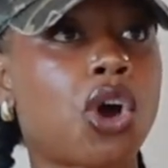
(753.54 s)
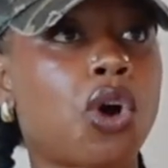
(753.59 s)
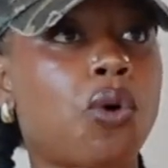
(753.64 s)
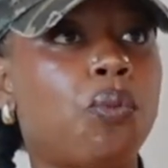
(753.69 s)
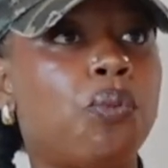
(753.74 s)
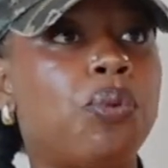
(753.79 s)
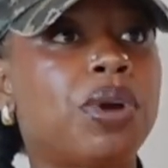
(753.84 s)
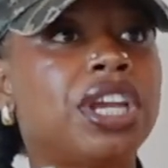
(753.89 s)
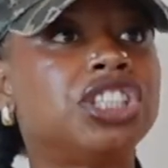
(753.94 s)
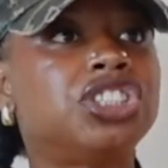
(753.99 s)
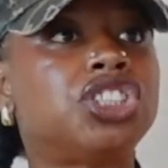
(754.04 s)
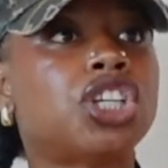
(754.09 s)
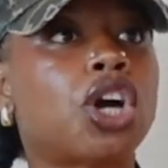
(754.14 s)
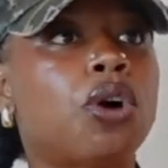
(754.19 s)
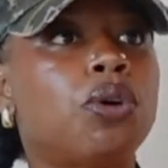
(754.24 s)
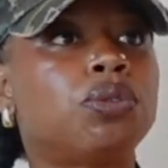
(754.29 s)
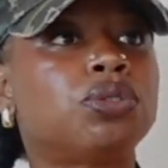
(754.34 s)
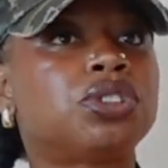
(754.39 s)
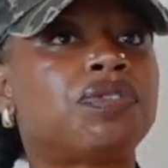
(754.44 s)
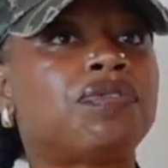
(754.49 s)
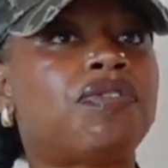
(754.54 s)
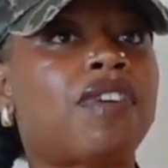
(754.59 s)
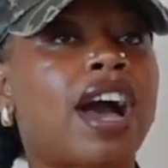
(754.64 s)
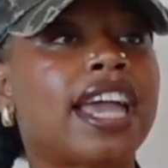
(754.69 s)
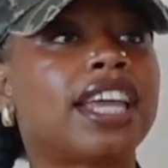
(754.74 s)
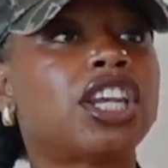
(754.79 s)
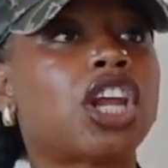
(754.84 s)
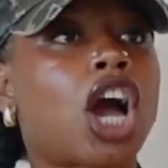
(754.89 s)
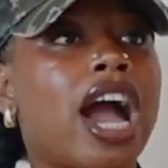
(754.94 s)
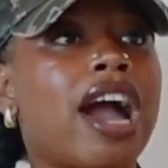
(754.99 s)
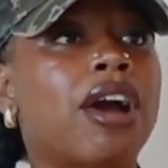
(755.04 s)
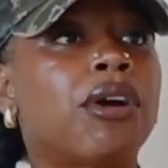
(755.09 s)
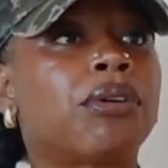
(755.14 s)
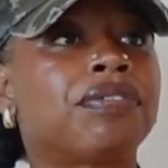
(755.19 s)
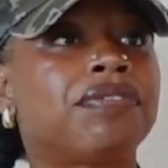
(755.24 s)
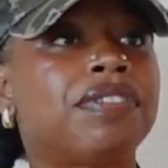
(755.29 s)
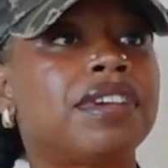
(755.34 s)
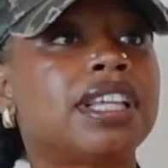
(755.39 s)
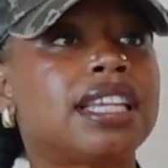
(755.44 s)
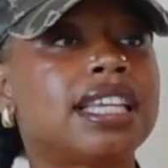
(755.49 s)
We don't find our
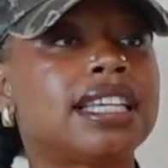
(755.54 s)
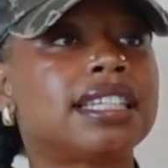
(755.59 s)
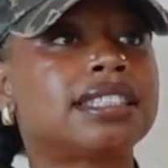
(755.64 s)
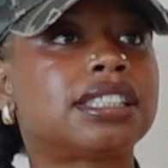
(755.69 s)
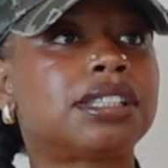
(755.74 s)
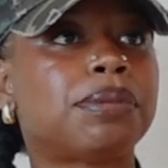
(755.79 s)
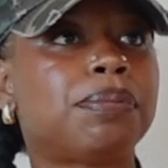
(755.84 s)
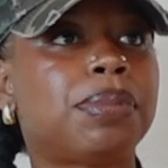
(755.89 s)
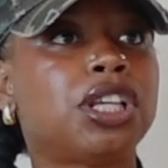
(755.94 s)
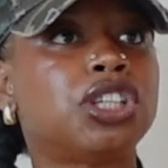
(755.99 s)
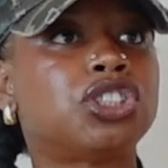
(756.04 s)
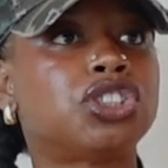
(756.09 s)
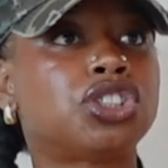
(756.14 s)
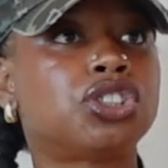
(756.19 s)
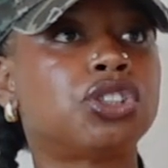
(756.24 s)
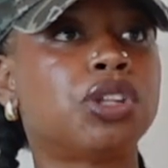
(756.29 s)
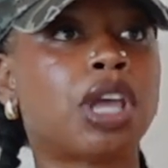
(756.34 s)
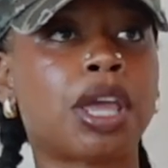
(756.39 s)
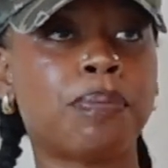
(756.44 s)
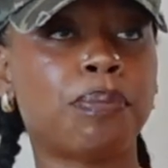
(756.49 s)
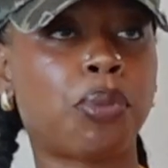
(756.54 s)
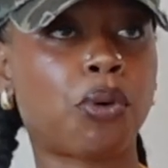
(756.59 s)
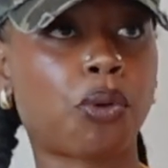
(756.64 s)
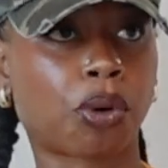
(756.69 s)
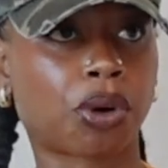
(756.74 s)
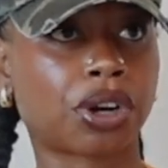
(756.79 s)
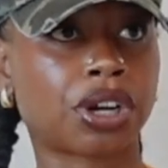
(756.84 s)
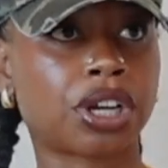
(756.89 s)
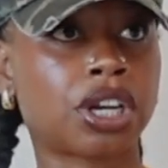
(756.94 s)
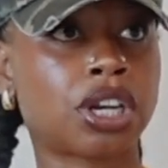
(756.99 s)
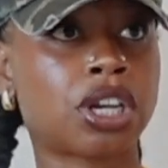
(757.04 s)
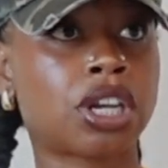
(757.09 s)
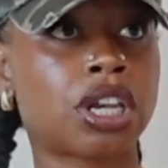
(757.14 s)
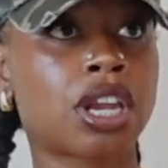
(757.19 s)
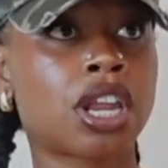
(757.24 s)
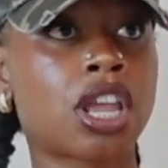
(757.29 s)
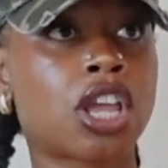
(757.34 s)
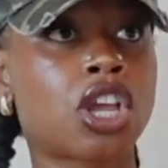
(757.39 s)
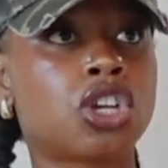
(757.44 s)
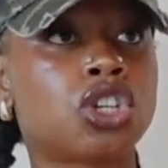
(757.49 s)
feelings to be important.
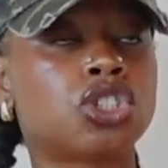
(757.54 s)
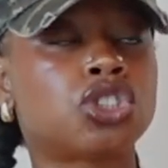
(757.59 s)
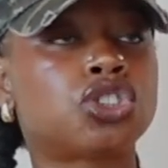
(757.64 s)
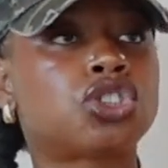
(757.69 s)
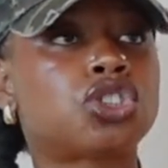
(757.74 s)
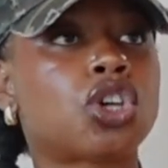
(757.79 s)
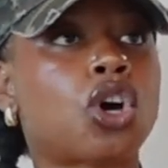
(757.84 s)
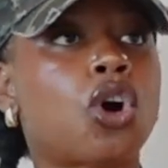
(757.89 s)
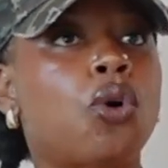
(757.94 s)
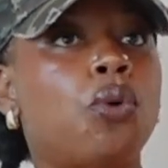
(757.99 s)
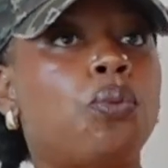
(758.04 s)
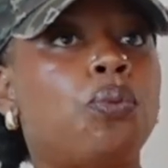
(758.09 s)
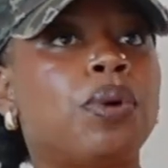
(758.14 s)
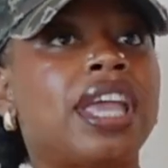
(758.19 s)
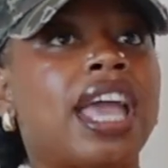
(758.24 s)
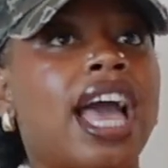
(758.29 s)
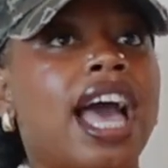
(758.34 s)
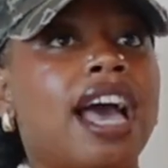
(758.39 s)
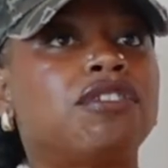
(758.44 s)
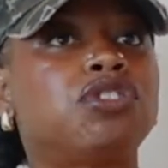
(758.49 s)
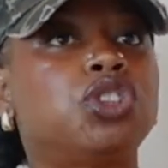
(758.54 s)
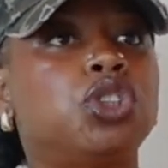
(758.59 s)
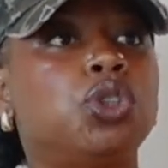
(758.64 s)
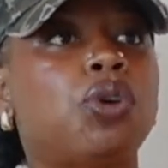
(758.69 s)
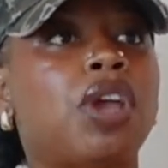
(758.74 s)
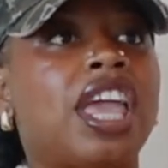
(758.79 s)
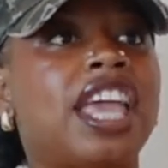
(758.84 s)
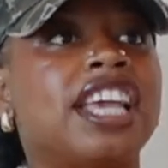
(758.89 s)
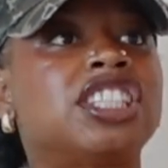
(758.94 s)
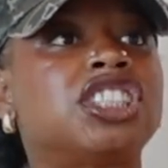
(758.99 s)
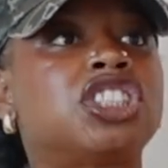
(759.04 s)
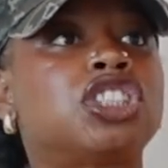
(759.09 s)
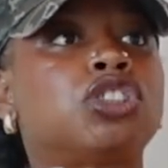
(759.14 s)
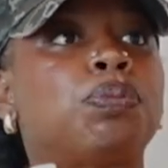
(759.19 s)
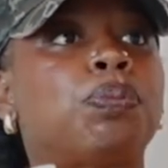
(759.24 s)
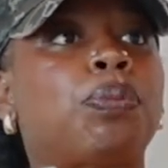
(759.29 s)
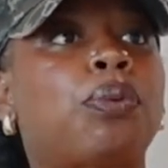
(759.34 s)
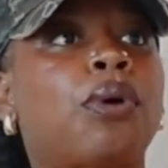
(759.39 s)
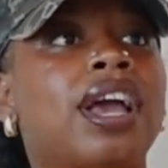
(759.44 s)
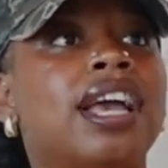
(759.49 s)
So we have to
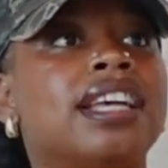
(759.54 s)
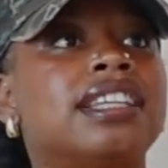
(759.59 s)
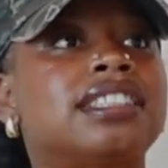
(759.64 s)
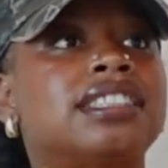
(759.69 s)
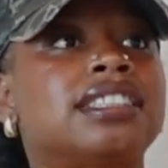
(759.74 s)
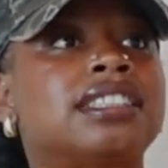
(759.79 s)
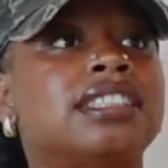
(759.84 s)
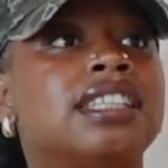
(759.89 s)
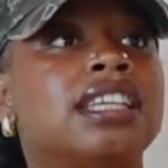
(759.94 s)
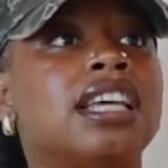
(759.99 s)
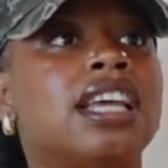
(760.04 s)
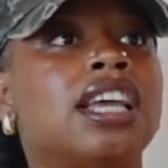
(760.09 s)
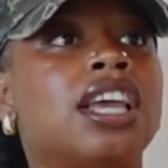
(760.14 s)
express